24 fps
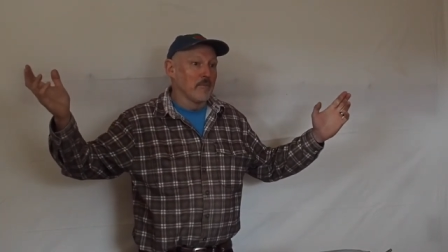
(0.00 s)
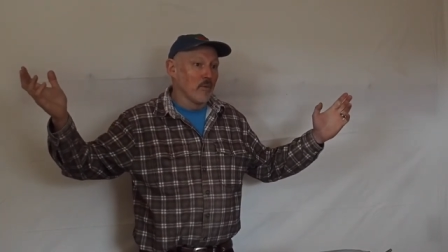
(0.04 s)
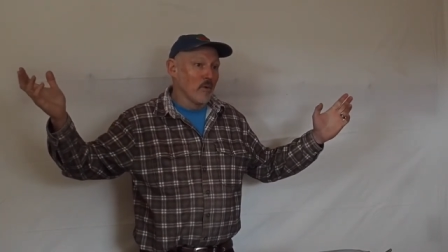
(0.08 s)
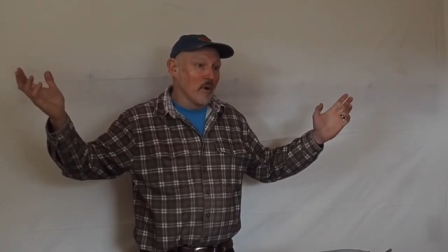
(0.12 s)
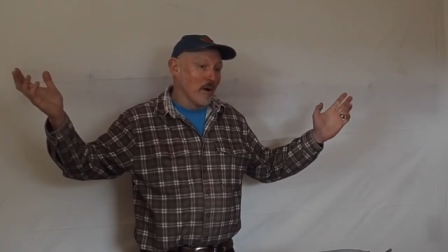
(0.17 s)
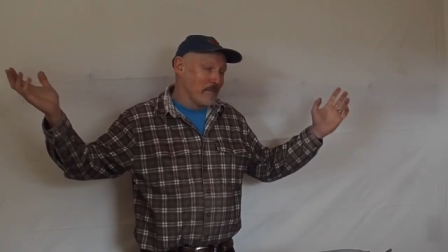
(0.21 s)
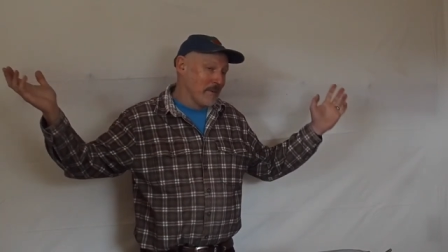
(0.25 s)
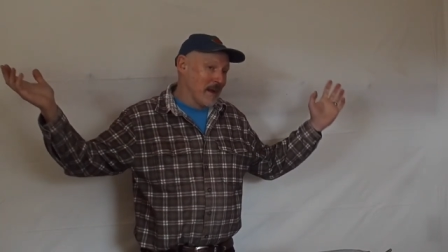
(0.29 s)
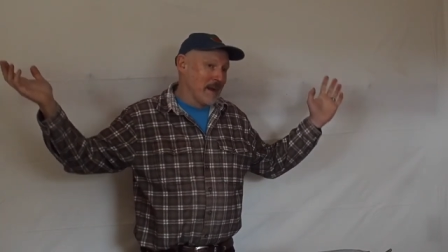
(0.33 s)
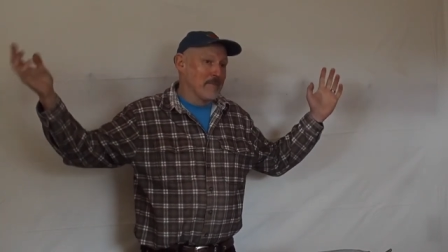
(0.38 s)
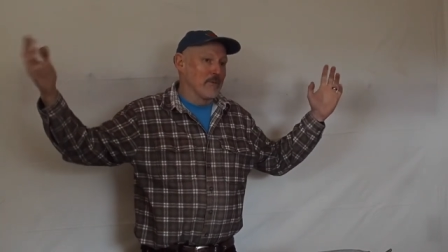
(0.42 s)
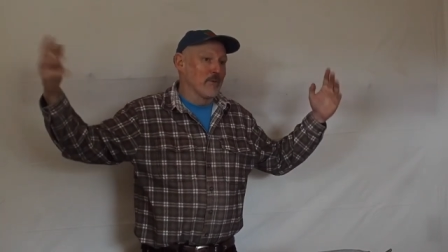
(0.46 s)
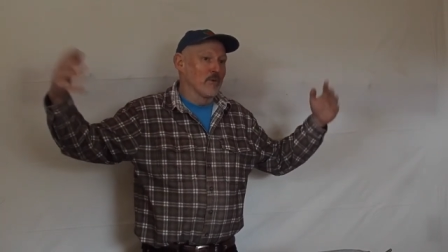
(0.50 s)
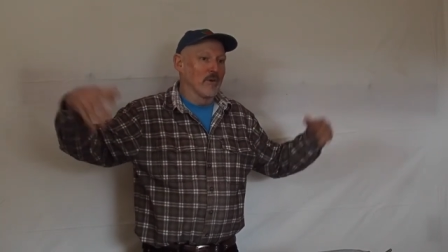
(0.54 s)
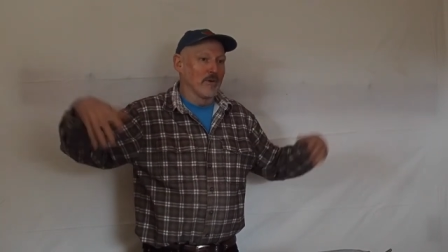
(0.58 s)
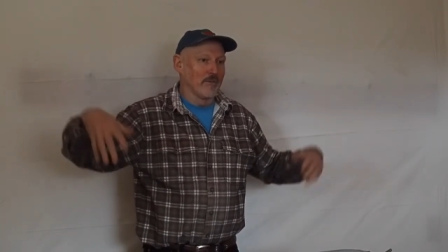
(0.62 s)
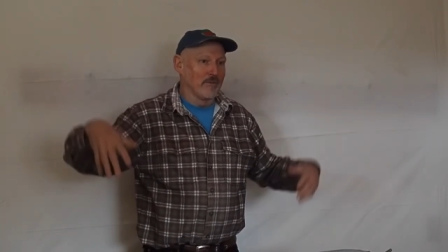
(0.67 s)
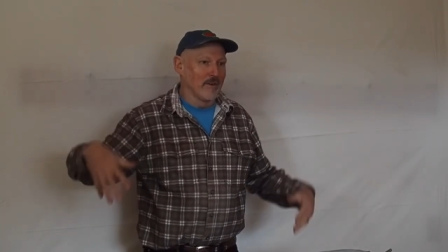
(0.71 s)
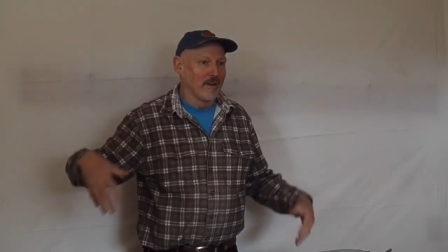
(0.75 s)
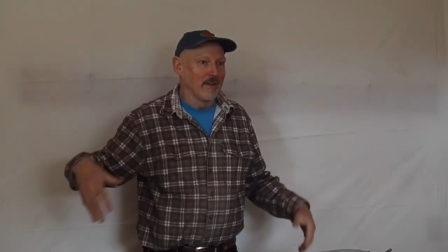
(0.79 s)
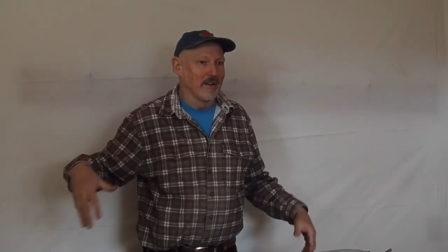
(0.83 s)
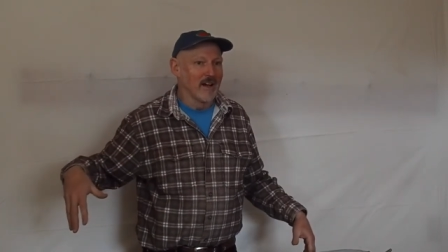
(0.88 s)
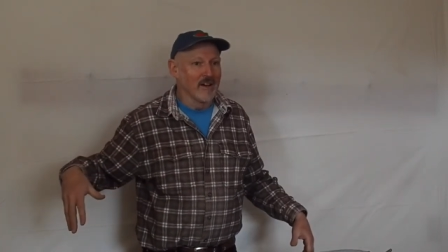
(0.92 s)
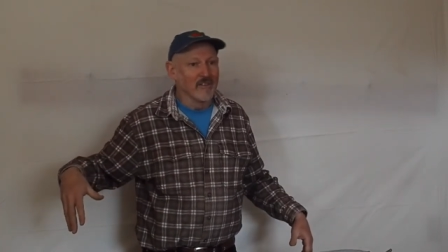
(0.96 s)
wallpaper will
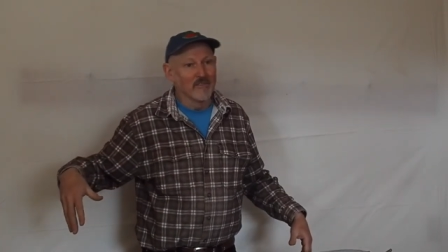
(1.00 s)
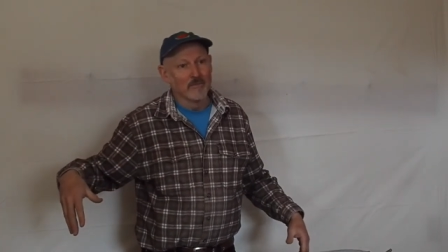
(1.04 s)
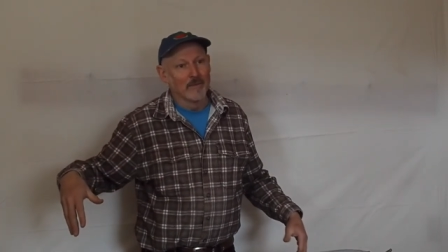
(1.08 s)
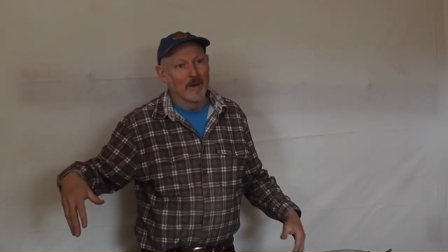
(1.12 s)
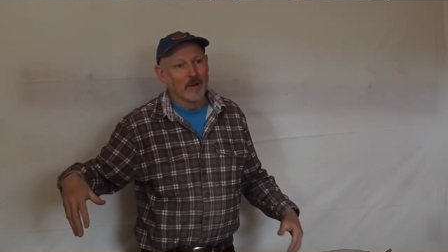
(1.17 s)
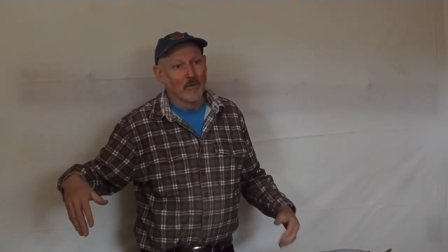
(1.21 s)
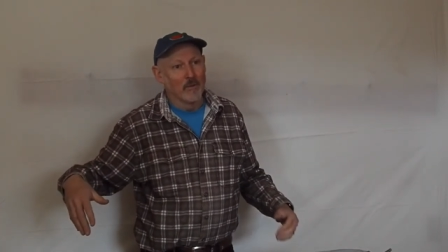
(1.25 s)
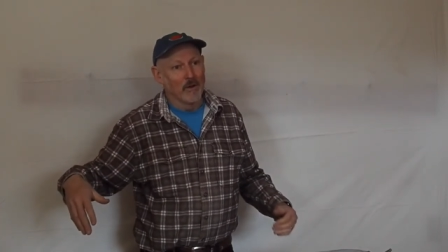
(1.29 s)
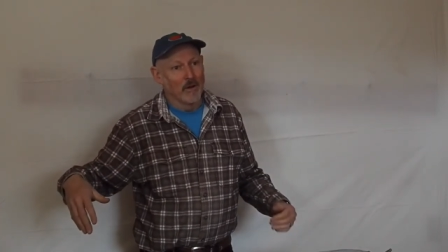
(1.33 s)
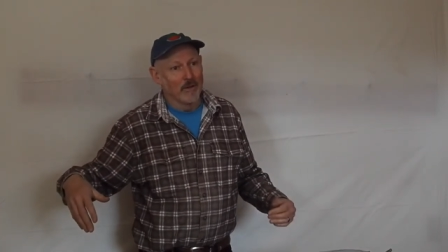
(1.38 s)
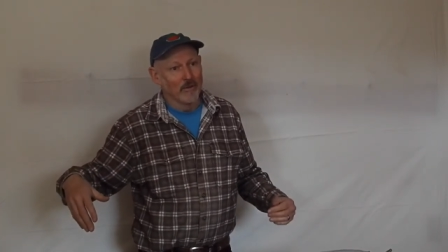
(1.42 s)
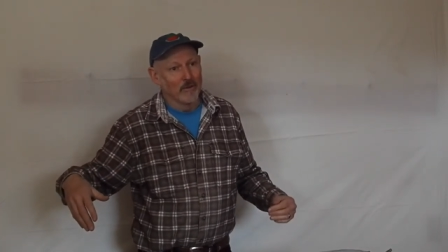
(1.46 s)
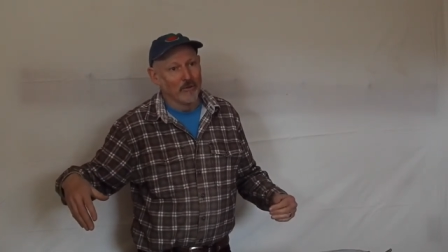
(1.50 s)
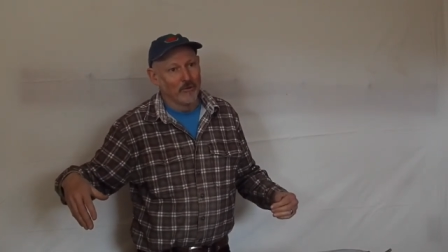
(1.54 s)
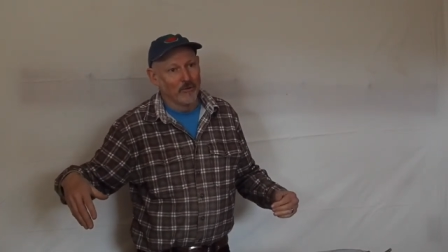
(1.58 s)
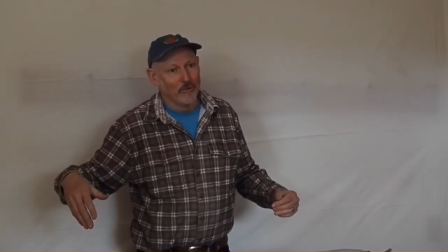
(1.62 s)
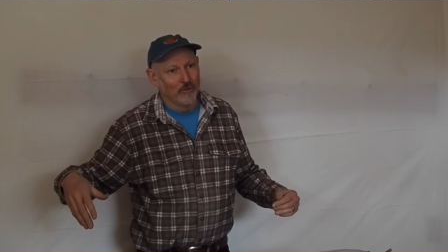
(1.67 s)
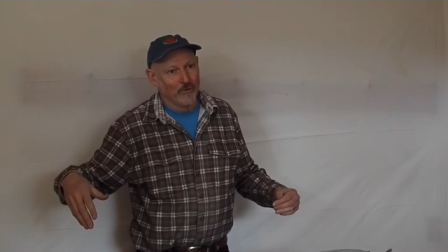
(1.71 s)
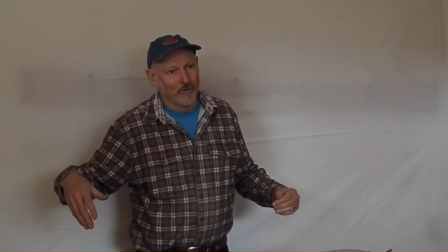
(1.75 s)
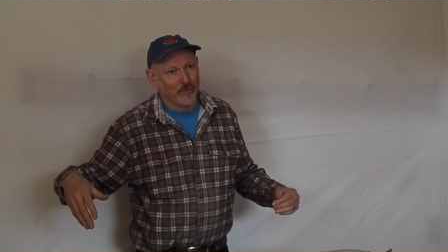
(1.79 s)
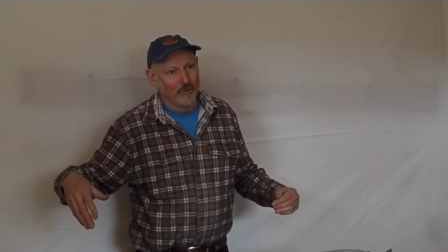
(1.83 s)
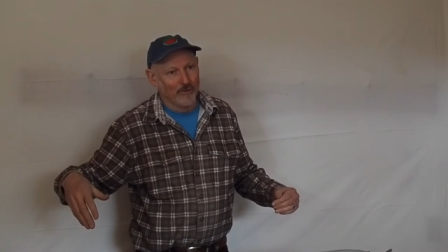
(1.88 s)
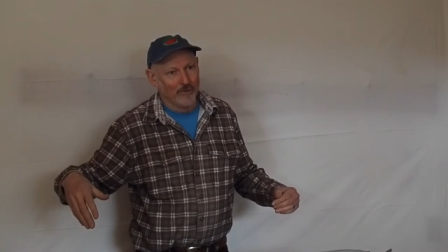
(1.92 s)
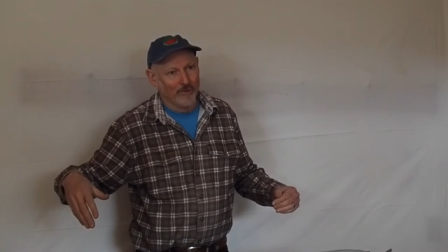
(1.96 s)
fall off my walls.
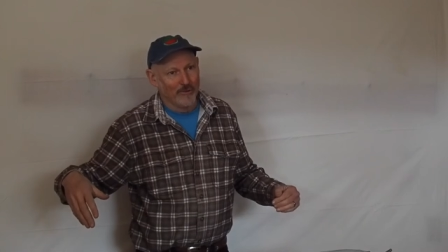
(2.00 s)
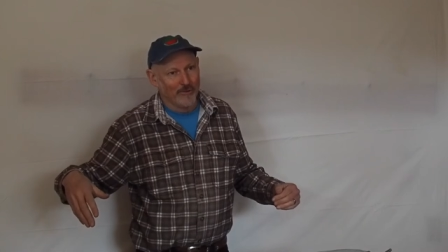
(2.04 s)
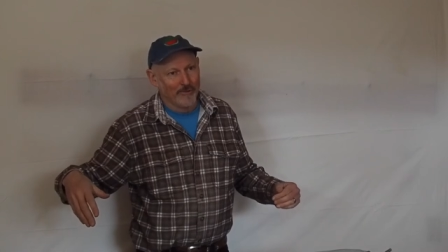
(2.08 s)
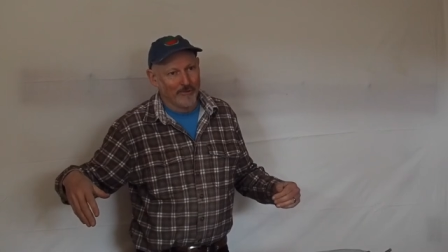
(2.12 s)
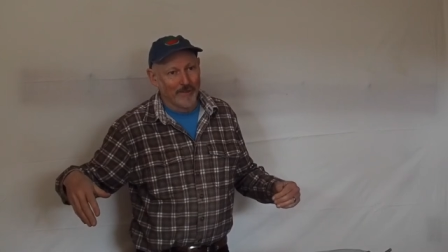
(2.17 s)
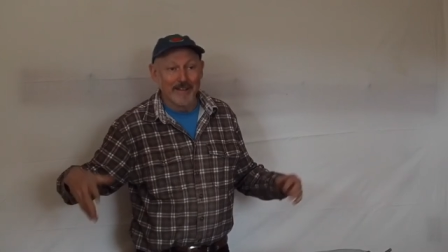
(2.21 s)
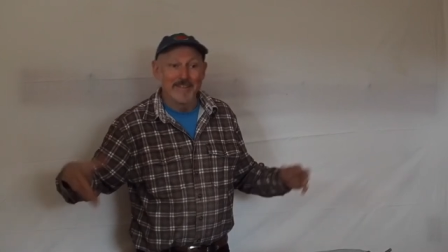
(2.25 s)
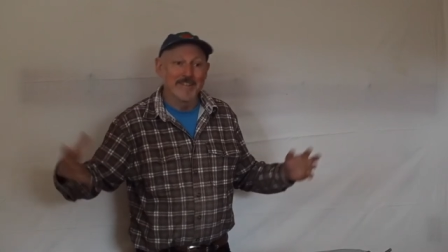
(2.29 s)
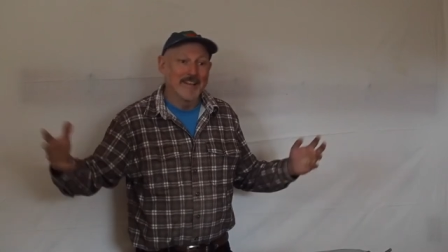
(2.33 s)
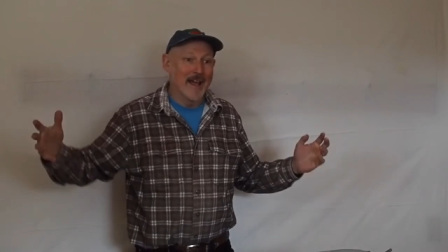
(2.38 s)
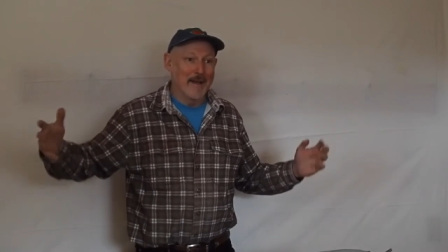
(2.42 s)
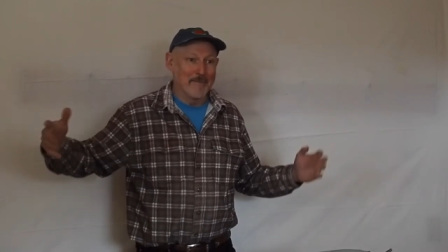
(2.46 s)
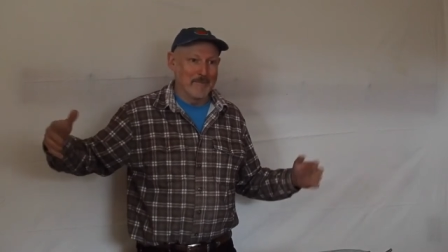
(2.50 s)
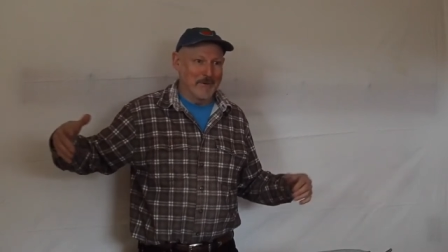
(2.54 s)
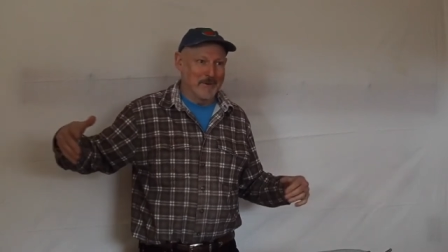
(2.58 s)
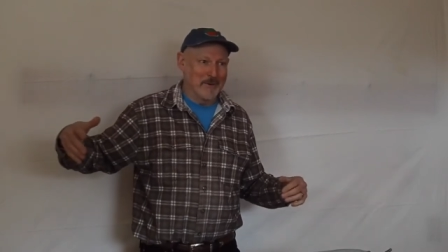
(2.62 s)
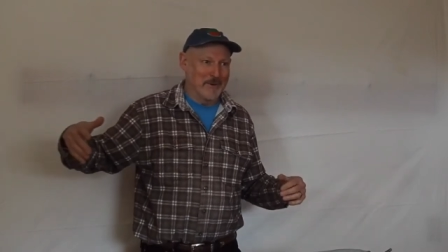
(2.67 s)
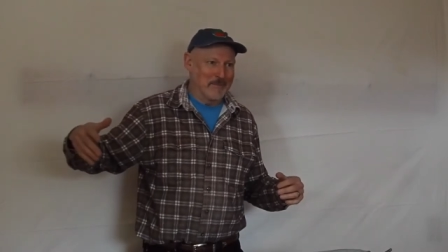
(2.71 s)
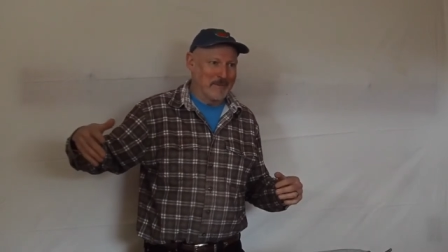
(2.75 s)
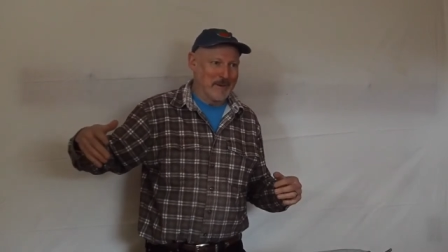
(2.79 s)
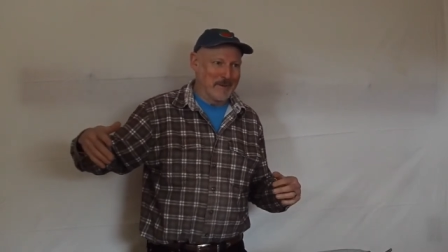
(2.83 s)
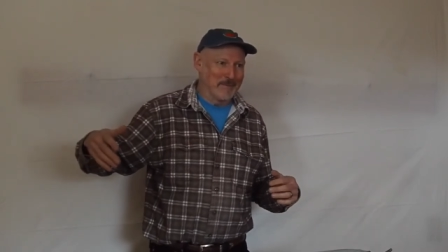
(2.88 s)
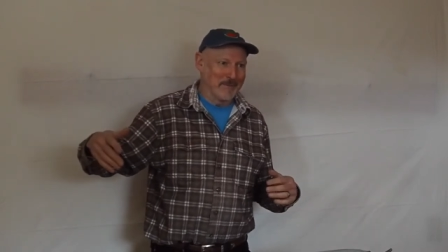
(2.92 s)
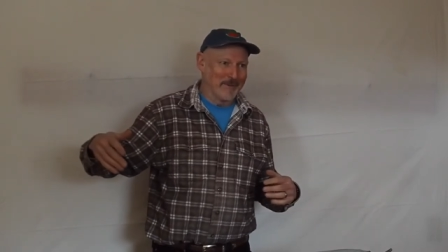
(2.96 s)
That's happened
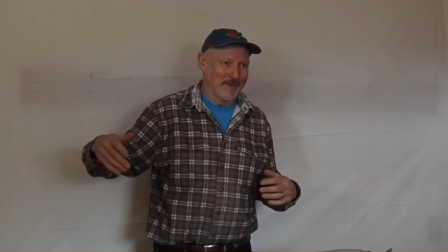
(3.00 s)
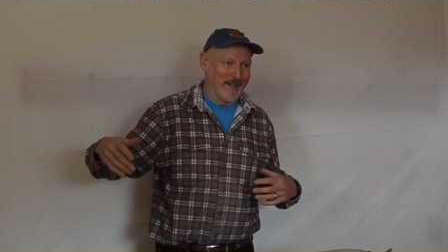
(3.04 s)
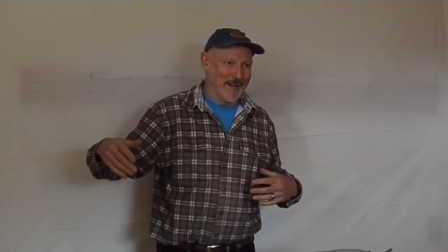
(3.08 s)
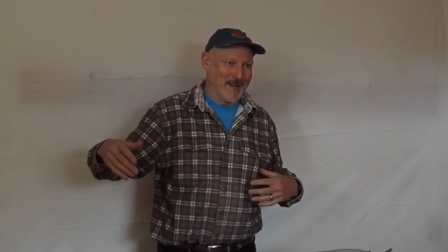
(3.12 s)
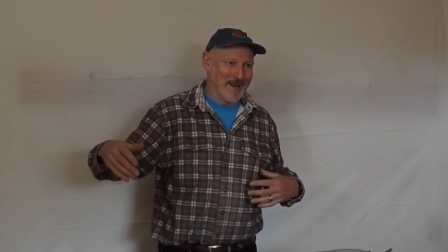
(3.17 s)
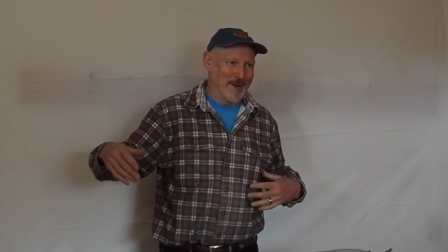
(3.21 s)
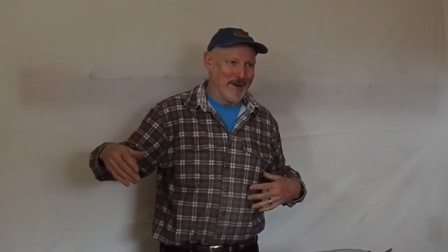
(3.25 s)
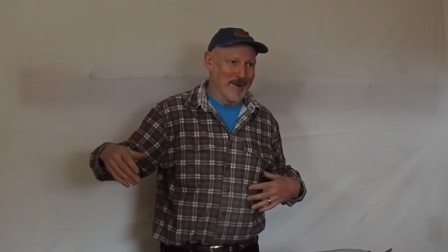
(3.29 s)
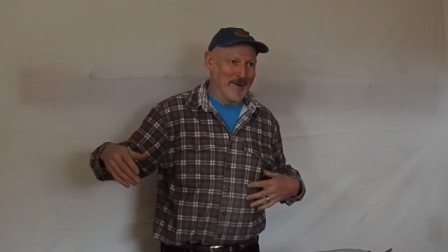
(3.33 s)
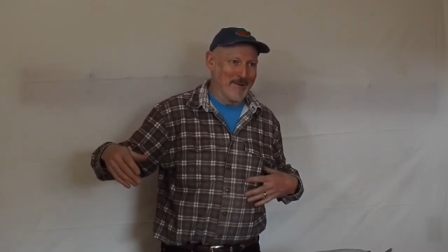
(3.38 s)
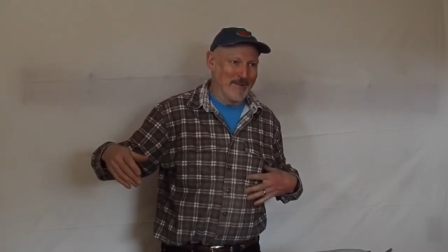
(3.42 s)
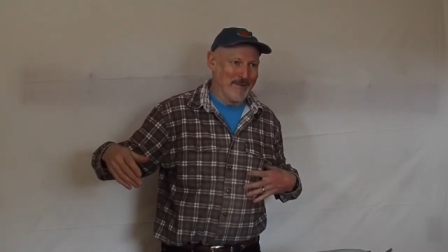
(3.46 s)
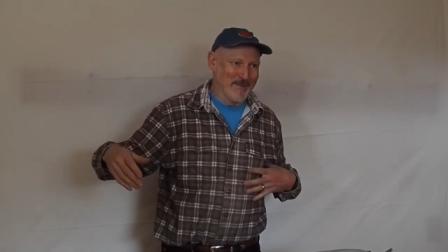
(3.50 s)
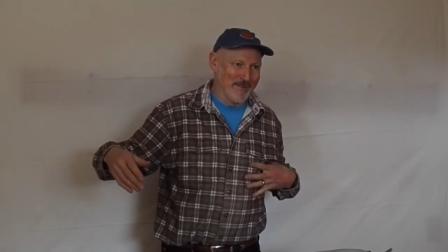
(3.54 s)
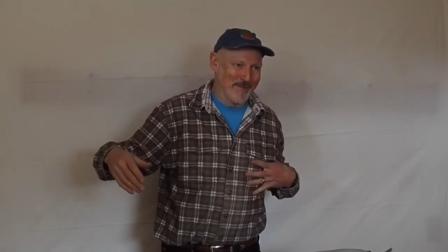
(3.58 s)
to people I know.